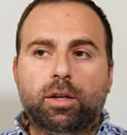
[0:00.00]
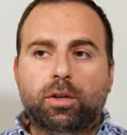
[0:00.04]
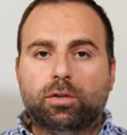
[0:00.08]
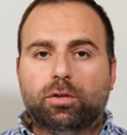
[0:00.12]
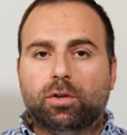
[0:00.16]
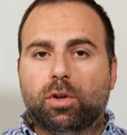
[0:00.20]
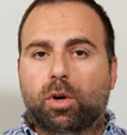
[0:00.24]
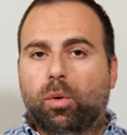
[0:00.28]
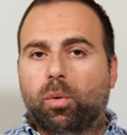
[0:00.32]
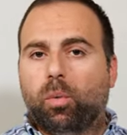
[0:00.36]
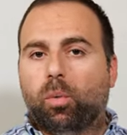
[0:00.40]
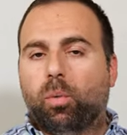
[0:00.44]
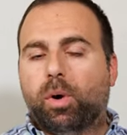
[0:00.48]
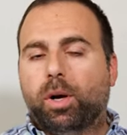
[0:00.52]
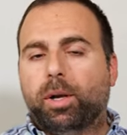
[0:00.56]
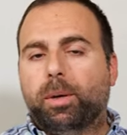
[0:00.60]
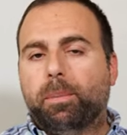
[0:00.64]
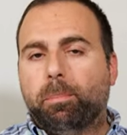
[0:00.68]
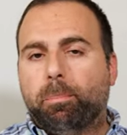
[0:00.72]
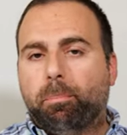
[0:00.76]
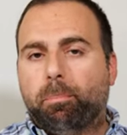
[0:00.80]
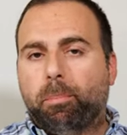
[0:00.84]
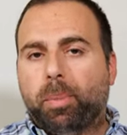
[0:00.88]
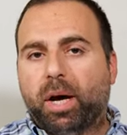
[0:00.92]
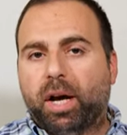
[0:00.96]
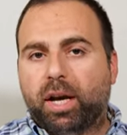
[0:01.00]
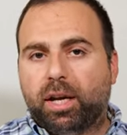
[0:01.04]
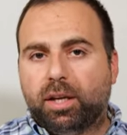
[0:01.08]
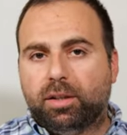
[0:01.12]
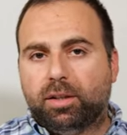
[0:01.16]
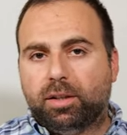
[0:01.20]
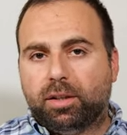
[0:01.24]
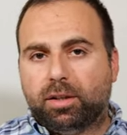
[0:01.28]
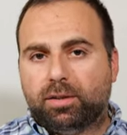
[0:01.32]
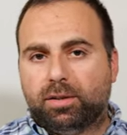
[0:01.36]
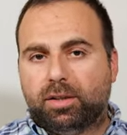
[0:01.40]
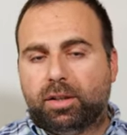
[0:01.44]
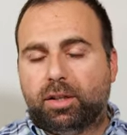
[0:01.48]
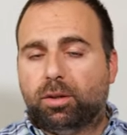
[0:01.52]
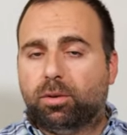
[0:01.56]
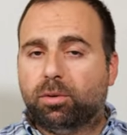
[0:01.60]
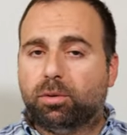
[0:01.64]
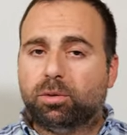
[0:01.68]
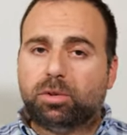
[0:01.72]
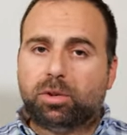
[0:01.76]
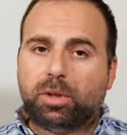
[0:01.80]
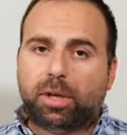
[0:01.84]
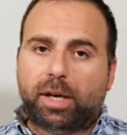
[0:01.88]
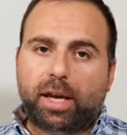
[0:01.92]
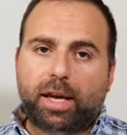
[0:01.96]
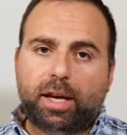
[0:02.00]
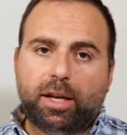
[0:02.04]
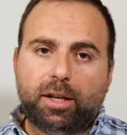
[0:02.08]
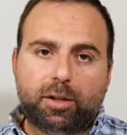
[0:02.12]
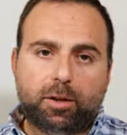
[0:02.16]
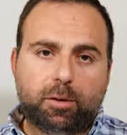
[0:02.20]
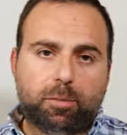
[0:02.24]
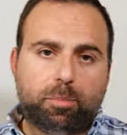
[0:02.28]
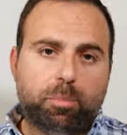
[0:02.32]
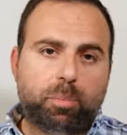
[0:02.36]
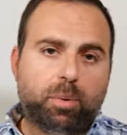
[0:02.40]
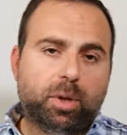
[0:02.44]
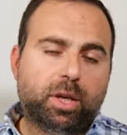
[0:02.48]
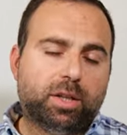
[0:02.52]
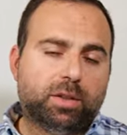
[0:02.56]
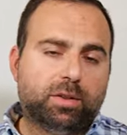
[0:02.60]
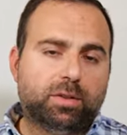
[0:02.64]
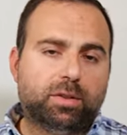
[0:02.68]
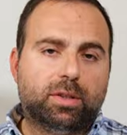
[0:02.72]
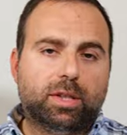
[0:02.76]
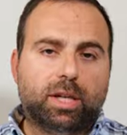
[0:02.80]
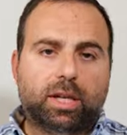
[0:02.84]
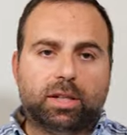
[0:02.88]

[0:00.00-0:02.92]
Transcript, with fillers: So 1 byte is equal to 8 bits.